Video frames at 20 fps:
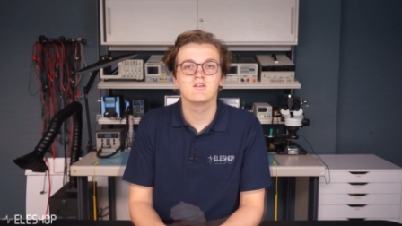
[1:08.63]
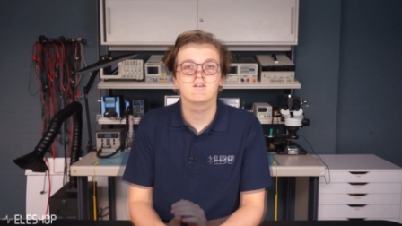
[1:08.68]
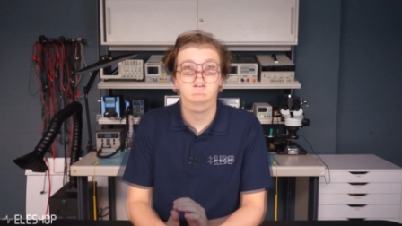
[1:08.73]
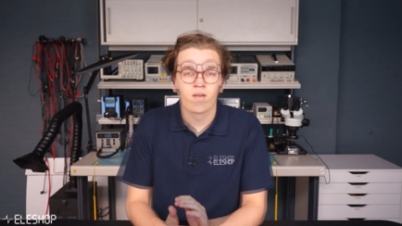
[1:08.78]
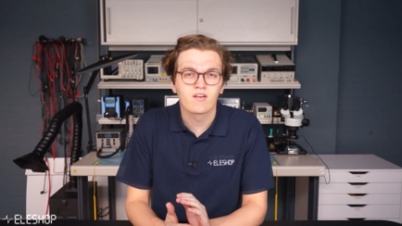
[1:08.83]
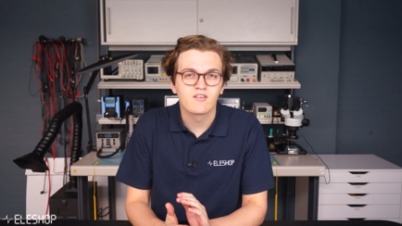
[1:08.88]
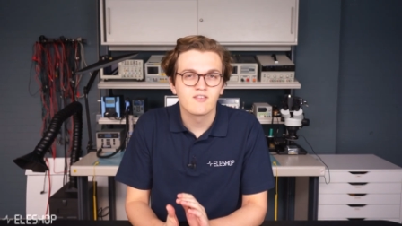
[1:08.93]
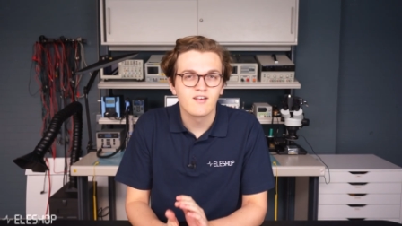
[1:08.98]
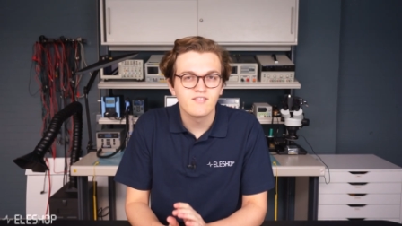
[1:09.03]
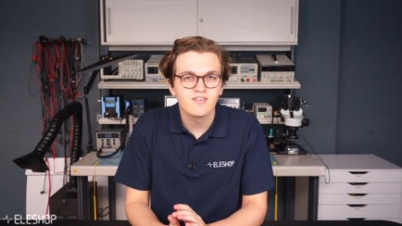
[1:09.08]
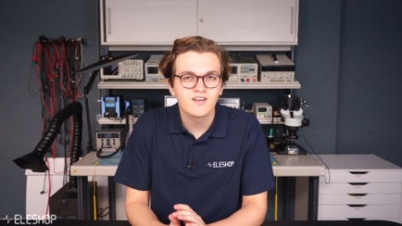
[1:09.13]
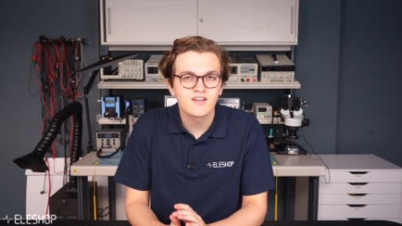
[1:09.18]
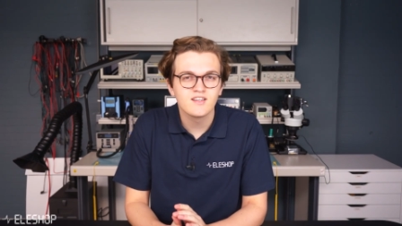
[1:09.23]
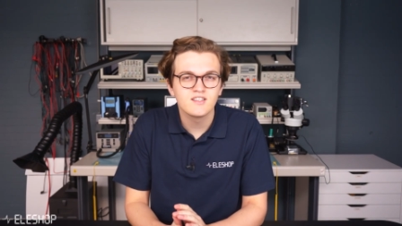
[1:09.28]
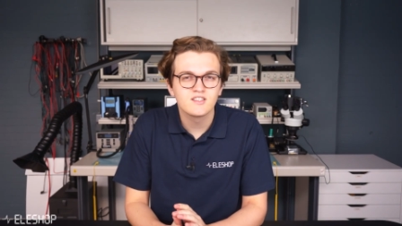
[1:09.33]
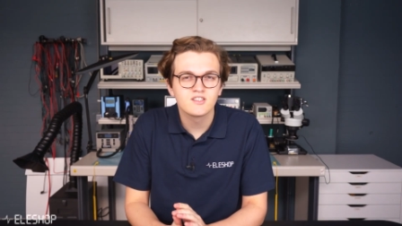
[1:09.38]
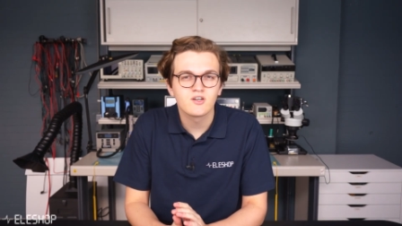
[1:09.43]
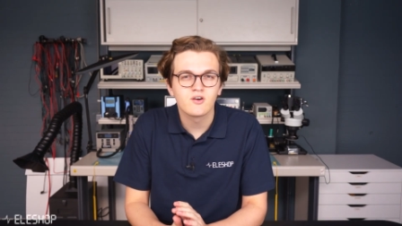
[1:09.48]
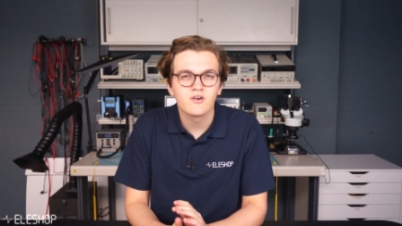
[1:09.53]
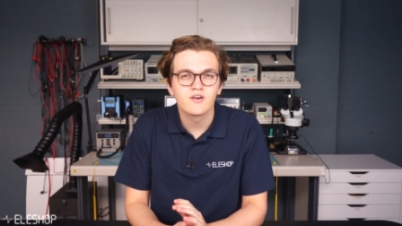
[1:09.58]
by graphically
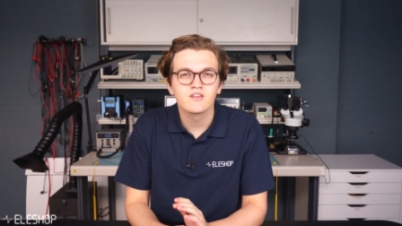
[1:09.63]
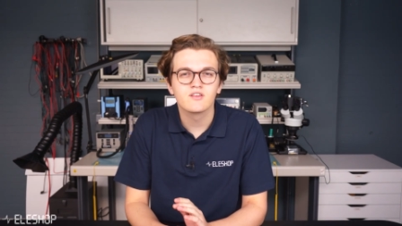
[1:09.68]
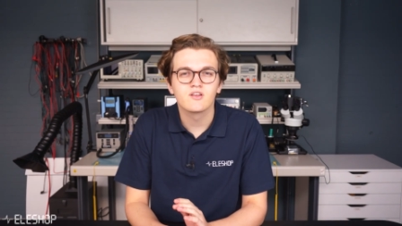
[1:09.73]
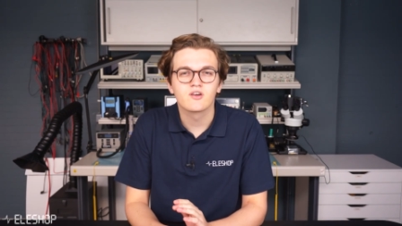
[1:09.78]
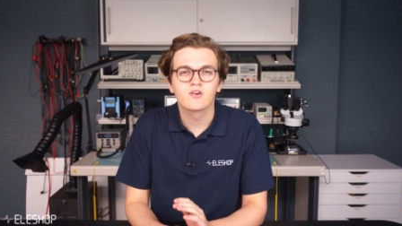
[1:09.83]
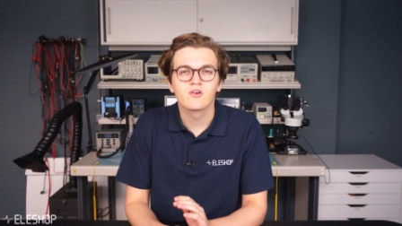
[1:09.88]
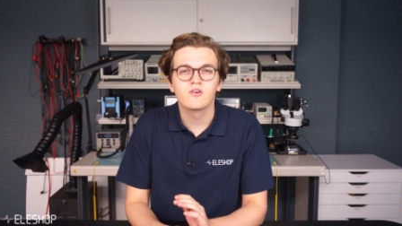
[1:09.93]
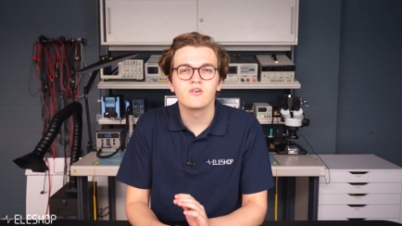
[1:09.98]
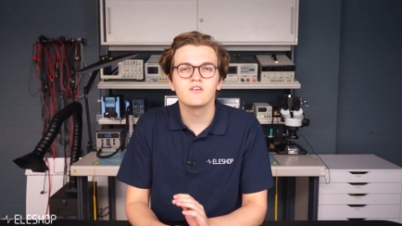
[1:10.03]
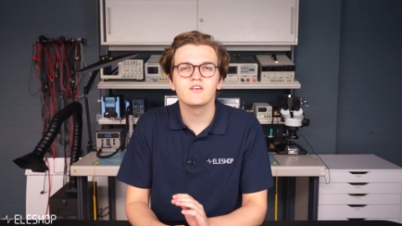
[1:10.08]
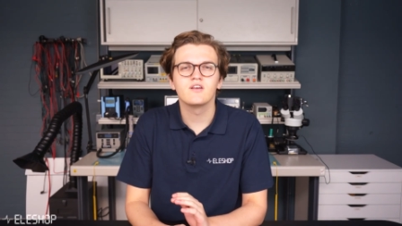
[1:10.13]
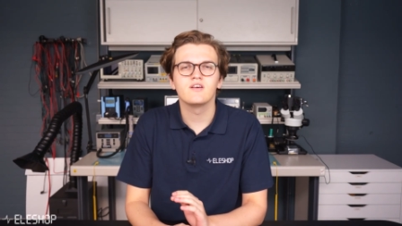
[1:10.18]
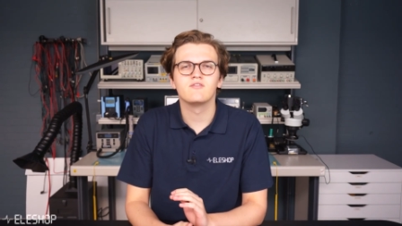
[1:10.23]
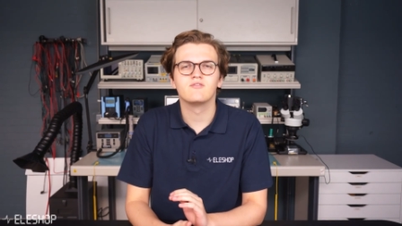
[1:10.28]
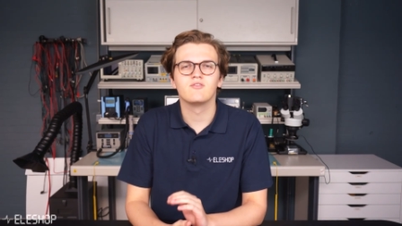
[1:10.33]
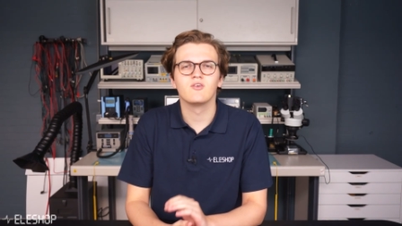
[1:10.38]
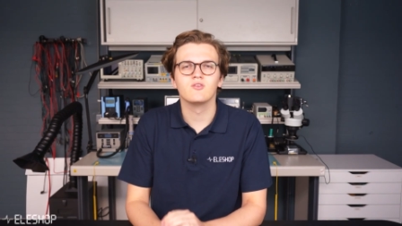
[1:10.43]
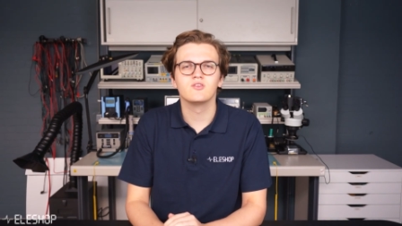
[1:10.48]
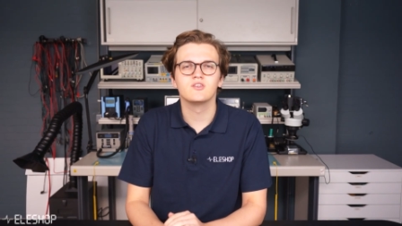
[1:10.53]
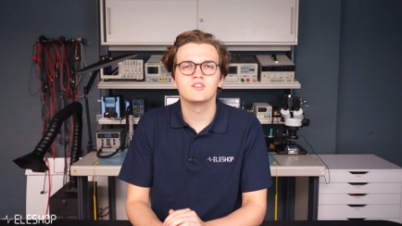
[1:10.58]
showing the current
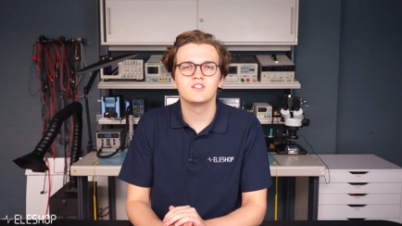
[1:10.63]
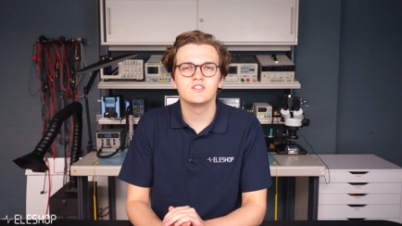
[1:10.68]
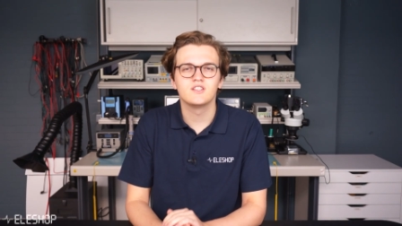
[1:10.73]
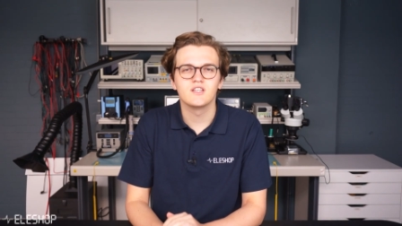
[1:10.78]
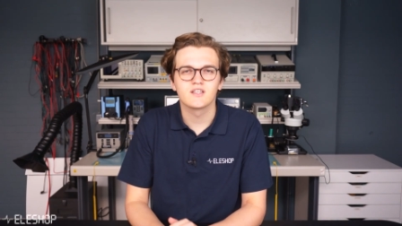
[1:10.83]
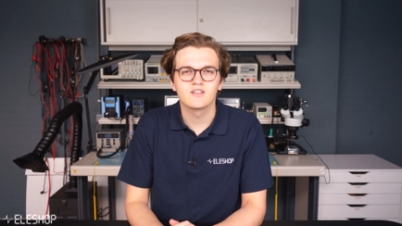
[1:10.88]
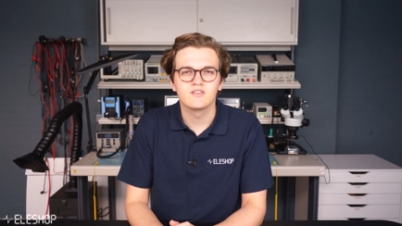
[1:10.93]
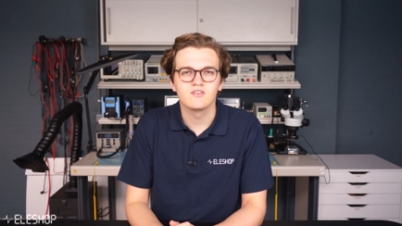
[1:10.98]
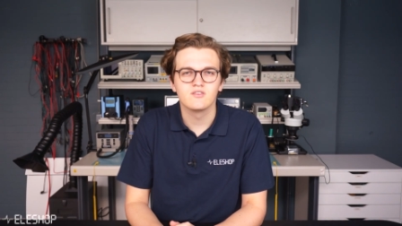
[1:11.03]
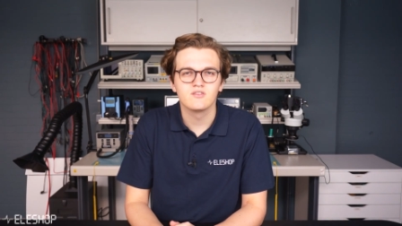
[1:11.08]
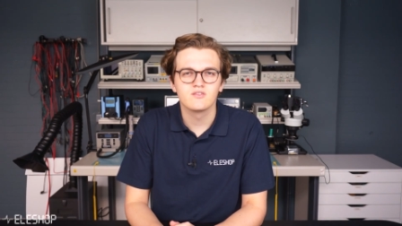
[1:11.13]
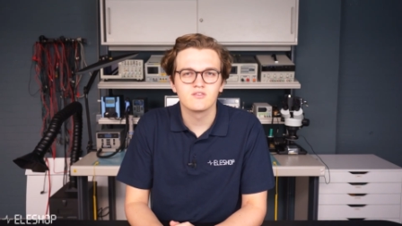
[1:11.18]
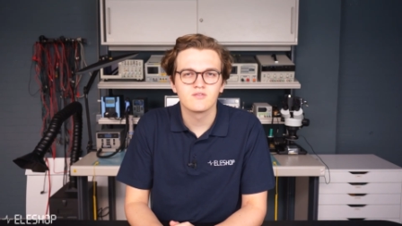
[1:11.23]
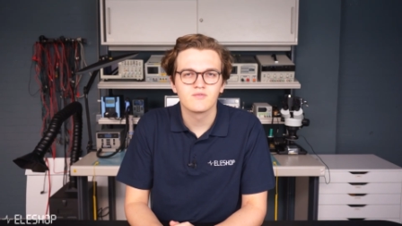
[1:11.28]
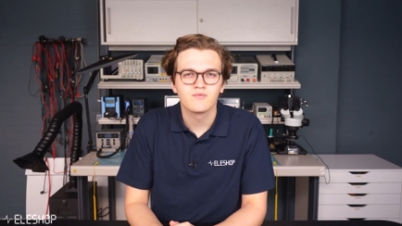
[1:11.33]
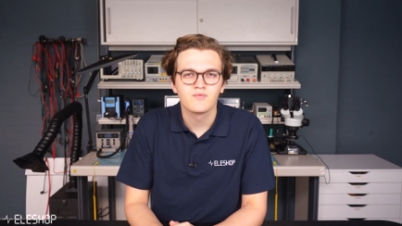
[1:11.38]
and voltage signal